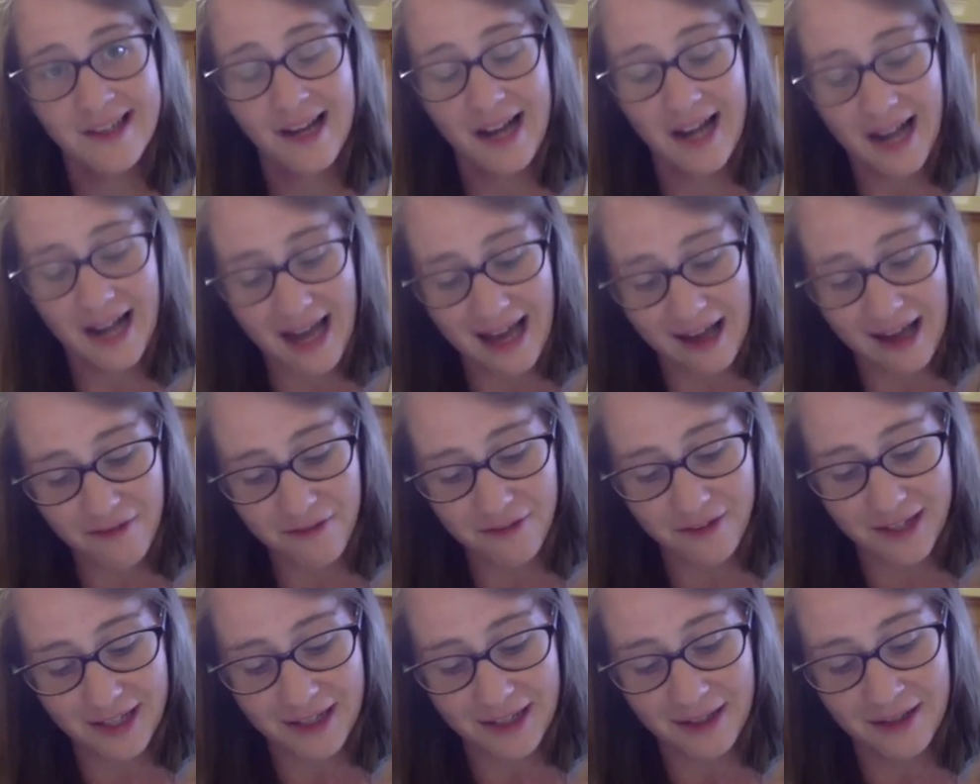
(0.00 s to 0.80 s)

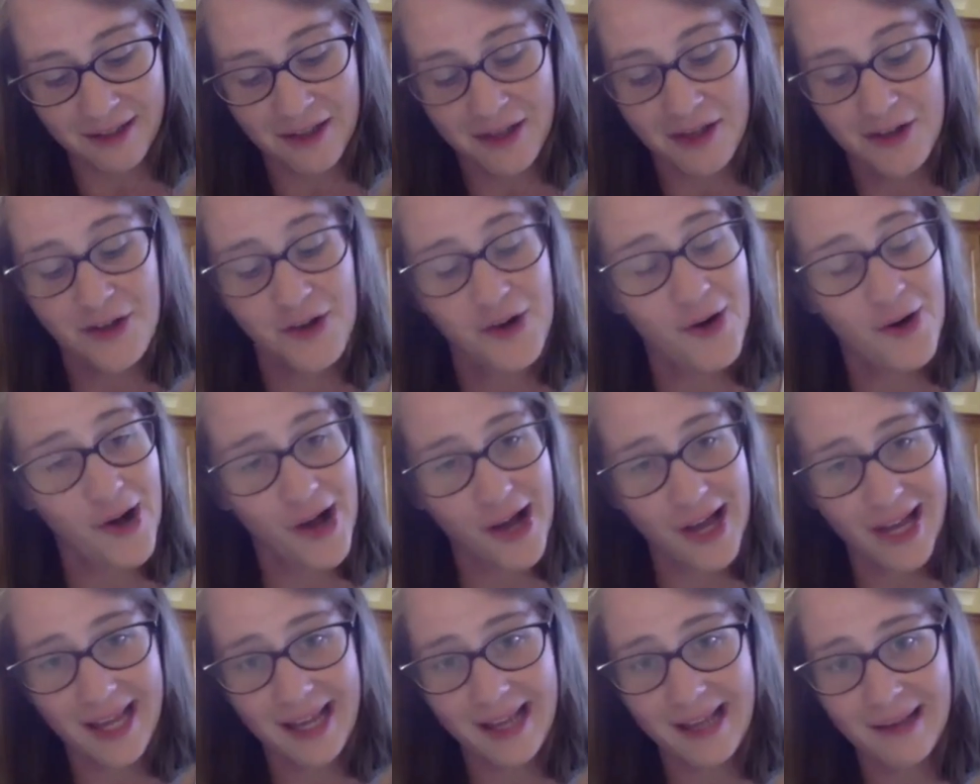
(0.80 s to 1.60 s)
laughing,
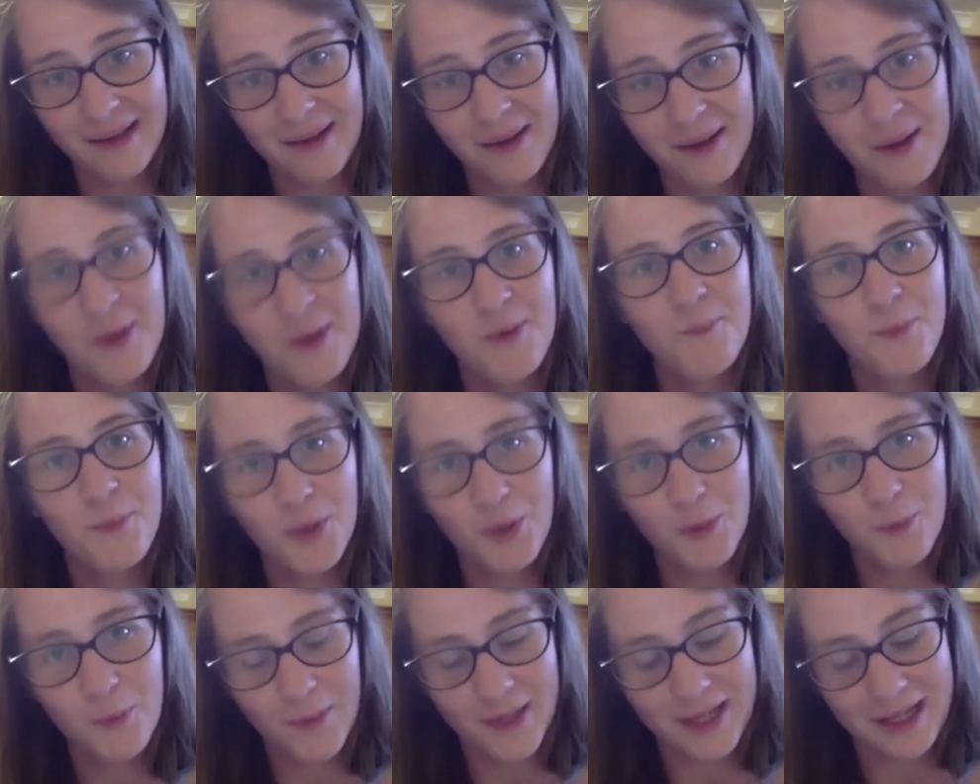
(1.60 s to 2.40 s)
crying,
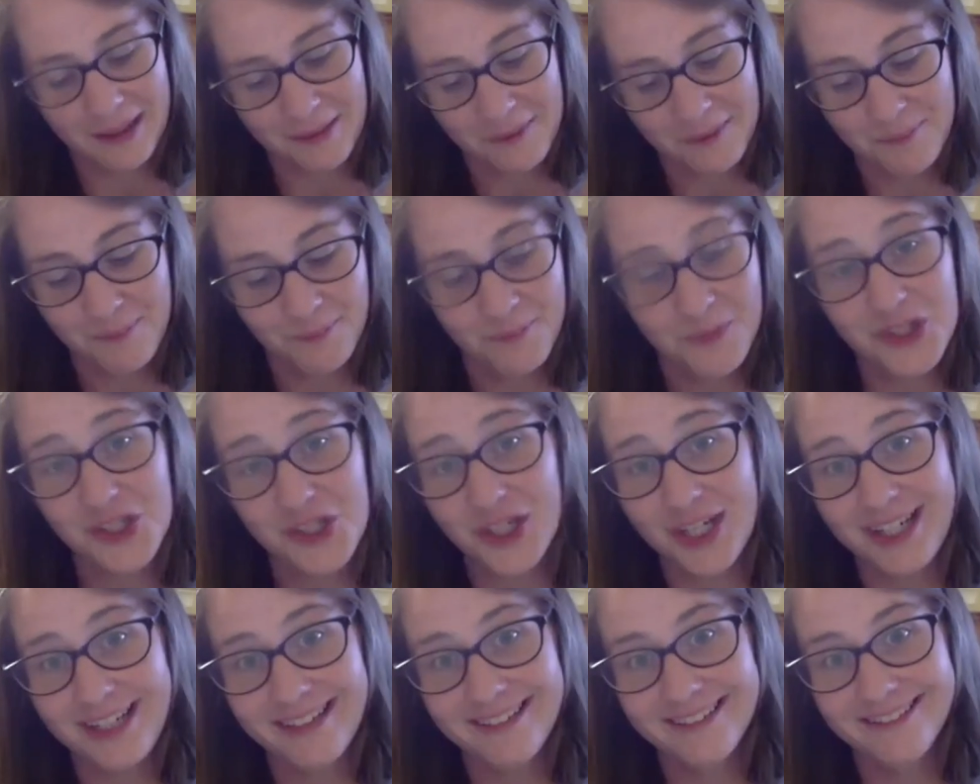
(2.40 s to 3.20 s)
pooping
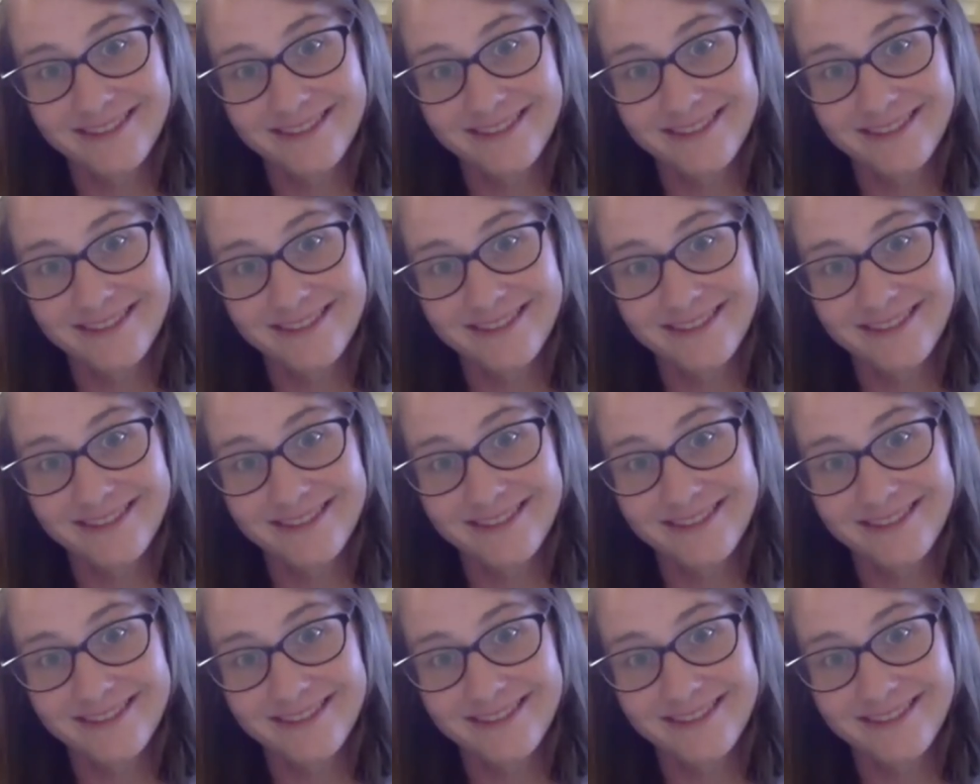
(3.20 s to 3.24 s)
machine.